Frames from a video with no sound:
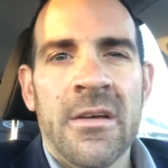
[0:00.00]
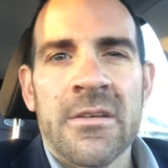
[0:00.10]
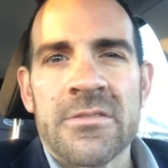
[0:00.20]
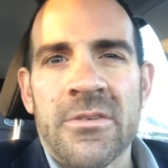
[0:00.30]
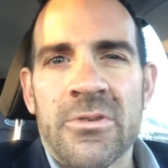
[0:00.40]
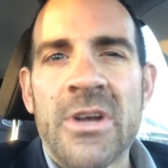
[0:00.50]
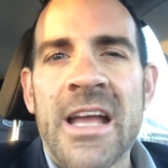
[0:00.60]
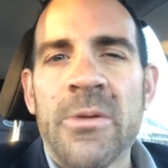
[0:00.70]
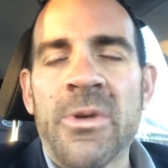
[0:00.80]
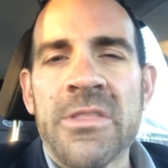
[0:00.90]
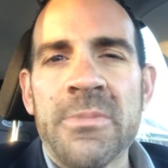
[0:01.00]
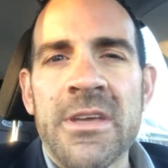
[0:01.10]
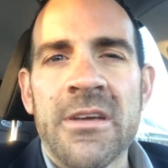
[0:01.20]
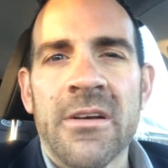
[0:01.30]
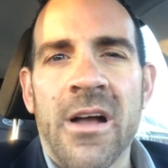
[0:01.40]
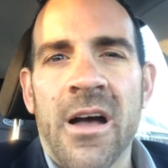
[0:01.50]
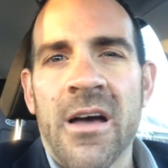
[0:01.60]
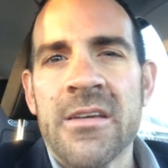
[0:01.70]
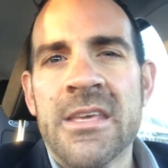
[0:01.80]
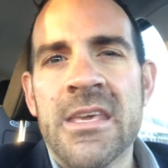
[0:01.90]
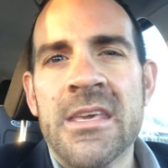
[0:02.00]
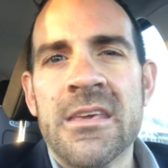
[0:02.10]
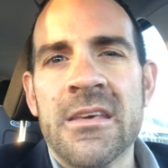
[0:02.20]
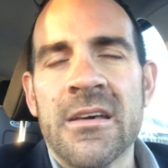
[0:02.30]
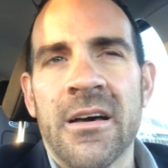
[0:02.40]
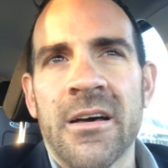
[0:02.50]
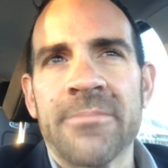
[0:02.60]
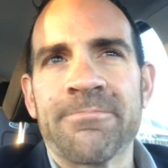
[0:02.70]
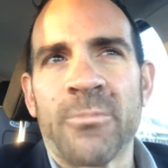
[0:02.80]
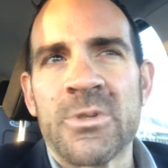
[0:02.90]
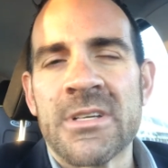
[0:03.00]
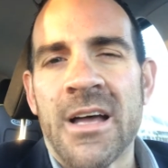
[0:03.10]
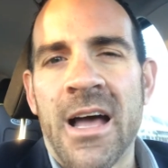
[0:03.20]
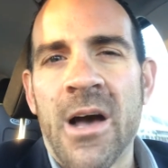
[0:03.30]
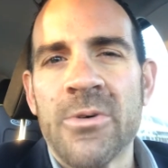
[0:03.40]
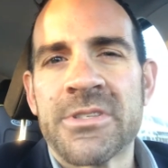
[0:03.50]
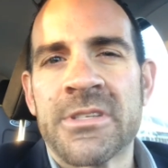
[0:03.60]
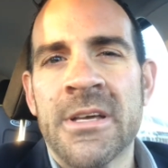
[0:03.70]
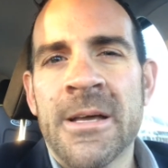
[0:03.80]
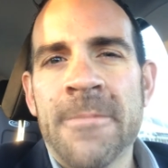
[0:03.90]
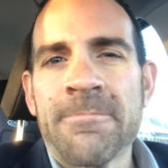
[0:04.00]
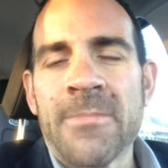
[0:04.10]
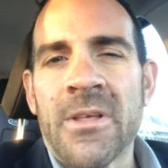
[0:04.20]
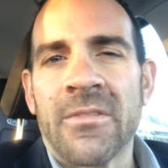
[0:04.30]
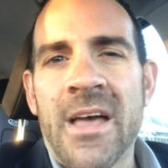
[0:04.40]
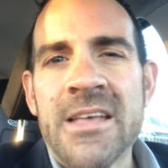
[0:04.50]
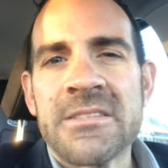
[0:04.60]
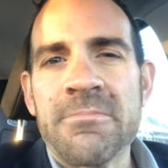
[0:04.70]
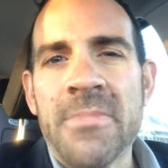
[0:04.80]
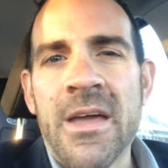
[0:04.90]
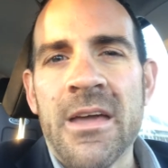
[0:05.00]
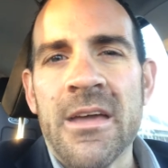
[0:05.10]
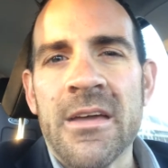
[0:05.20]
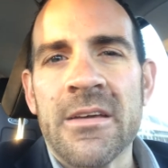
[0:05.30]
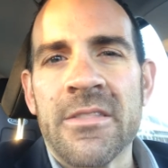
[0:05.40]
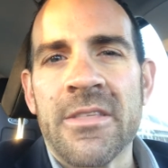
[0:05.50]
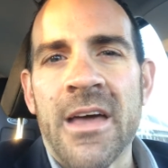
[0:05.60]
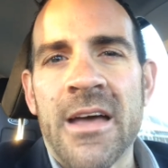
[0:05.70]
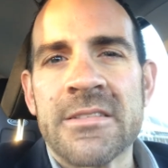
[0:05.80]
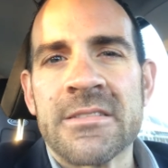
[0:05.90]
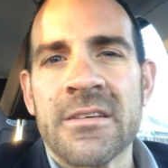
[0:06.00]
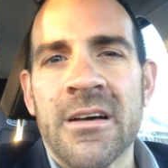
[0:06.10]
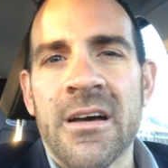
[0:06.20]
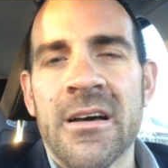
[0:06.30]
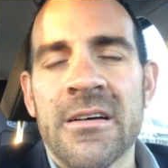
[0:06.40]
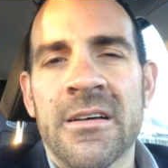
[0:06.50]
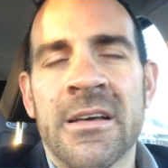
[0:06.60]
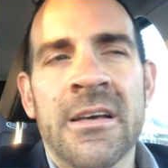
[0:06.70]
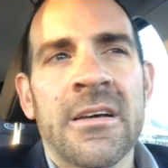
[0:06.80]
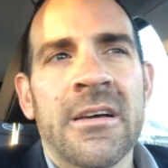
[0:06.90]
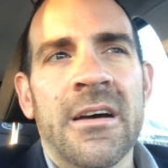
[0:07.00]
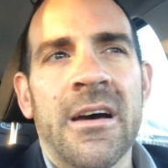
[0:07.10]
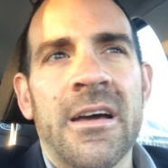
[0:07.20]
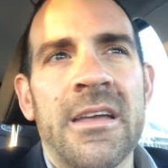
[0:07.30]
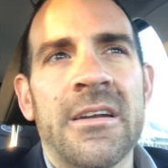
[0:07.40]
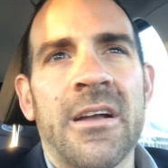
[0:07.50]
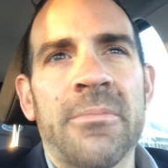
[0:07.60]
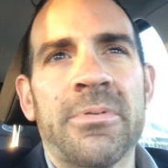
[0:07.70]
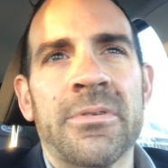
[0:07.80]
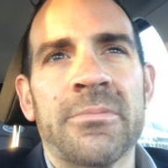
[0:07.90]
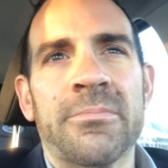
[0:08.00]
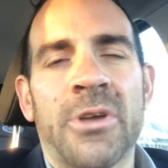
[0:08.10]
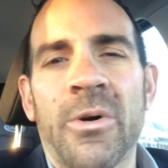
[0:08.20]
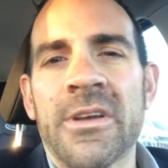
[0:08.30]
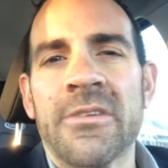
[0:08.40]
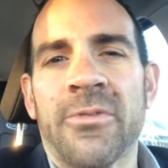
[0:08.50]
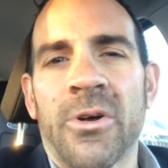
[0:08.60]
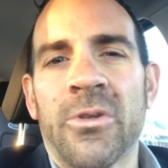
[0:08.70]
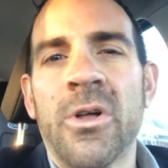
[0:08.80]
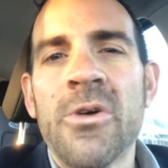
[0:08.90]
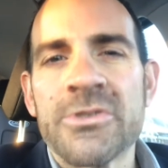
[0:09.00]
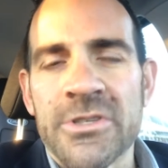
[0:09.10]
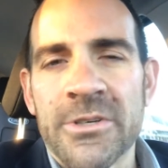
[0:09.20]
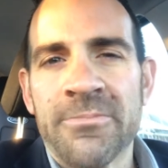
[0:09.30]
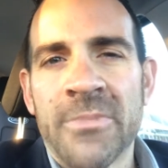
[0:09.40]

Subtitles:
So track him with me here. He was in a house last May that ended up going into foreclosure.